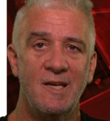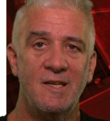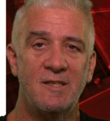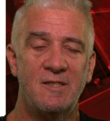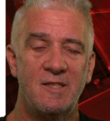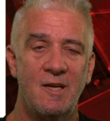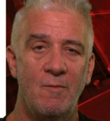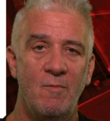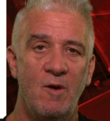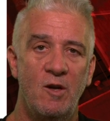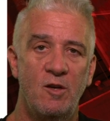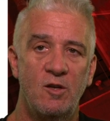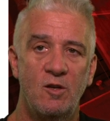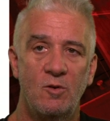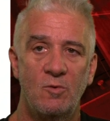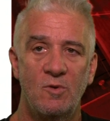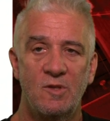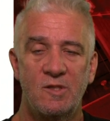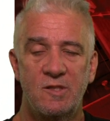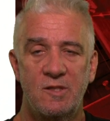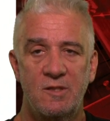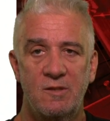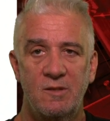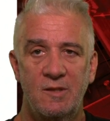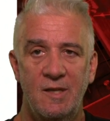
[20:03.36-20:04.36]
as someone who
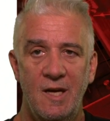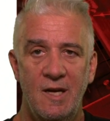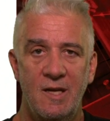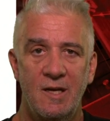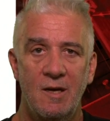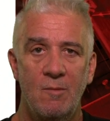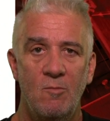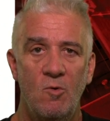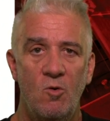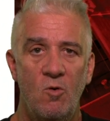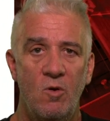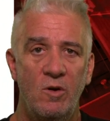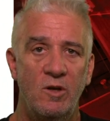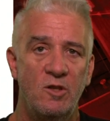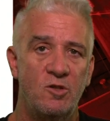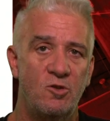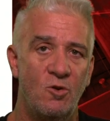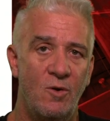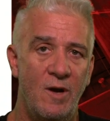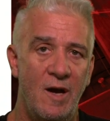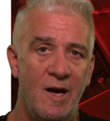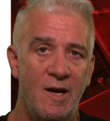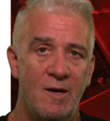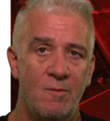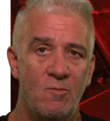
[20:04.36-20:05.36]
was getting a mortgage
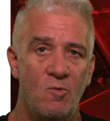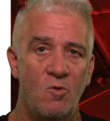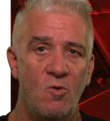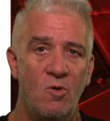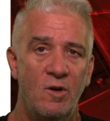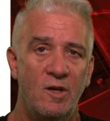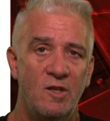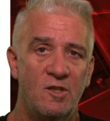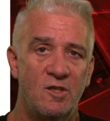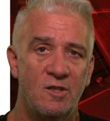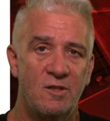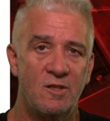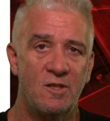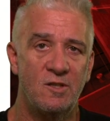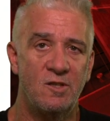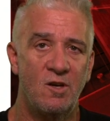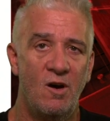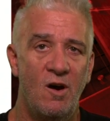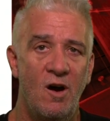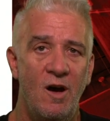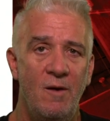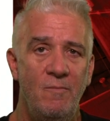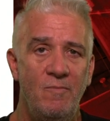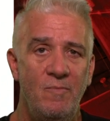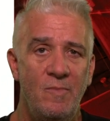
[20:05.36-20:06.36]
or had a mortgage at the
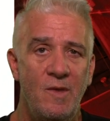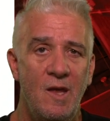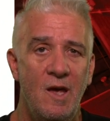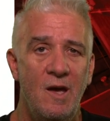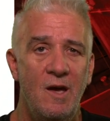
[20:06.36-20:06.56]
time.